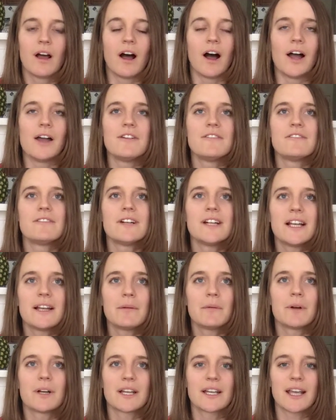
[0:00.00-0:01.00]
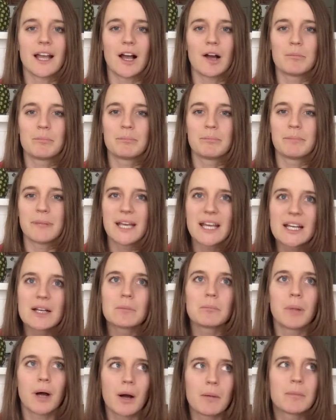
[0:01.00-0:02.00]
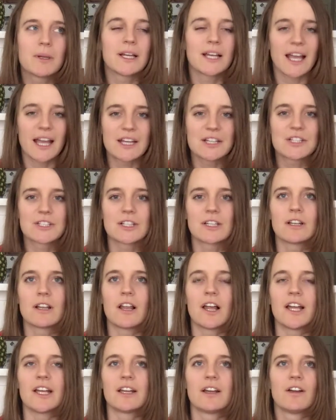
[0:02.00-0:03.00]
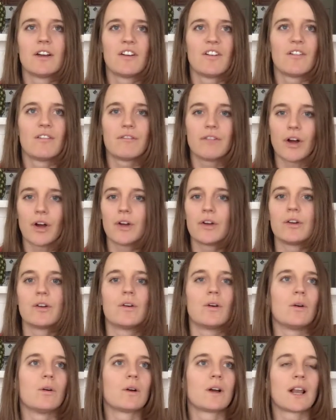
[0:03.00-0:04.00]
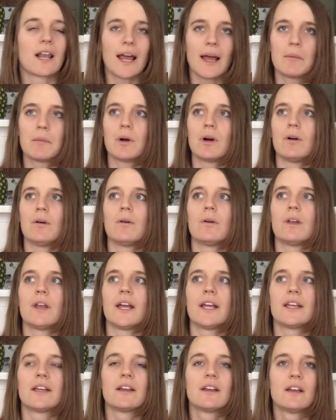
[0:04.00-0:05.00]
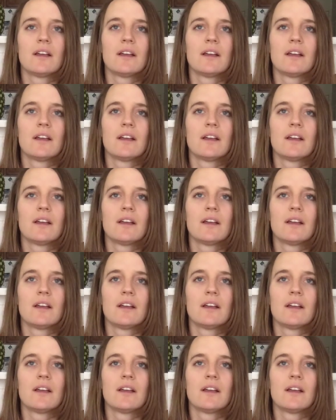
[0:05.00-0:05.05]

I really want to get a big publication like Vogue or Glamour or like,